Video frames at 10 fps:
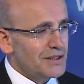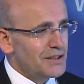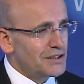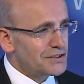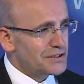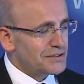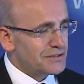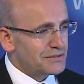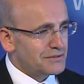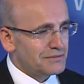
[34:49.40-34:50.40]
There's
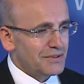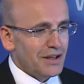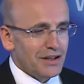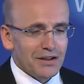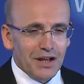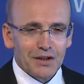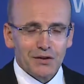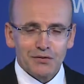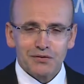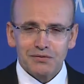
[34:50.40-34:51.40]
a lot
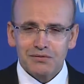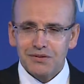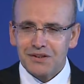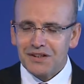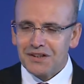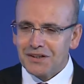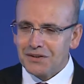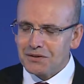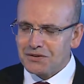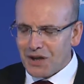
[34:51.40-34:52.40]
of
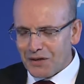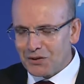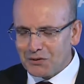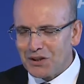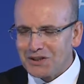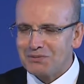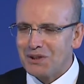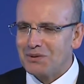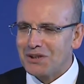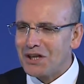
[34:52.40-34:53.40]
traffic-wise
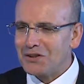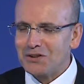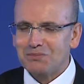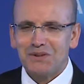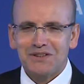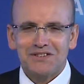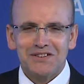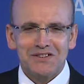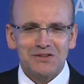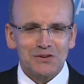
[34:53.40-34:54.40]
maybe chaos, but
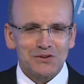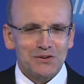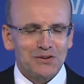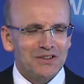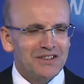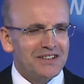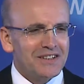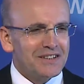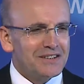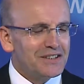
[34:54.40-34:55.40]
there's also,
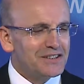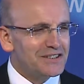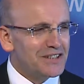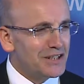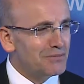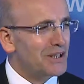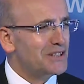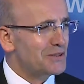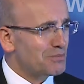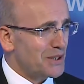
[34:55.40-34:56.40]
this is an
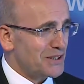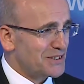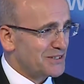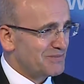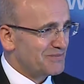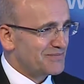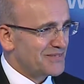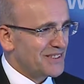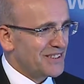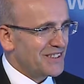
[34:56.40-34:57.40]
amazing place.
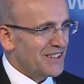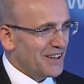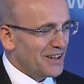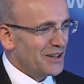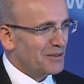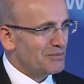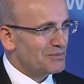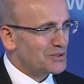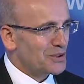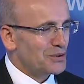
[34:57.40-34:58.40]

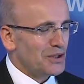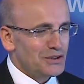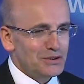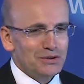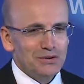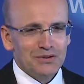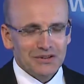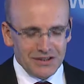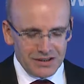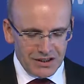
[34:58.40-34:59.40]
So I do
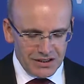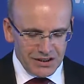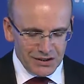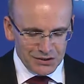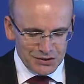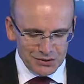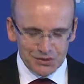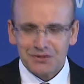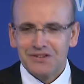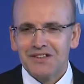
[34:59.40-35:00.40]
encourage you
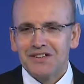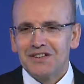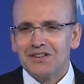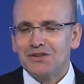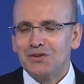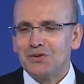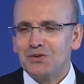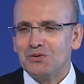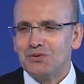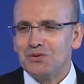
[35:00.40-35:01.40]

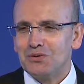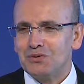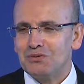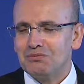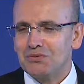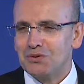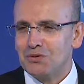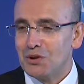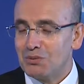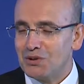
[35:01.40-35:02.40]
to
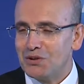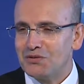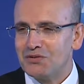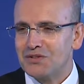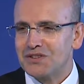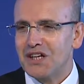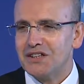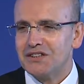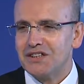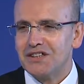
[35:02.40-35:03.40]
do a bit of
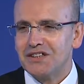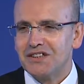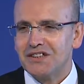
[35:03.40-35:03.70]
sightseeing